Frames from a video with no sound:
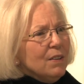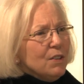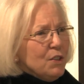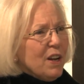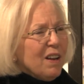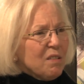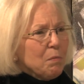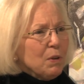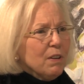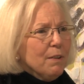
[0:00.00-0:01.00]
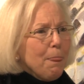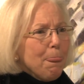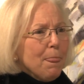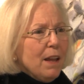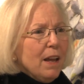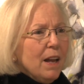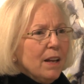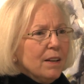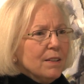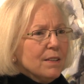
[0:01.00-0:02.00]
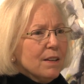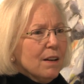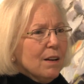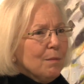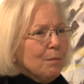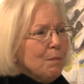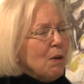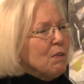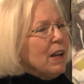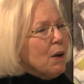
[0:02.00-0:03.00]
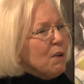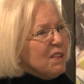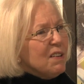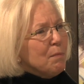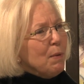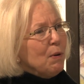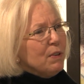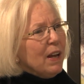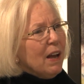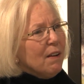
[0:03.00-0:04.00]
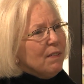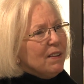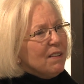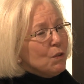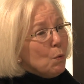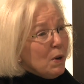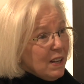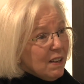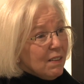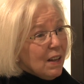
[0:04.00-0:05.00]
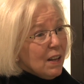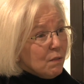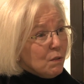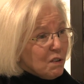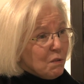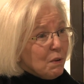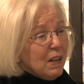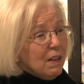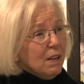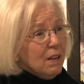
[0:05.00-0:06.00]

to Jasper and um, Mountain Galleries is about to have its 20th anniversary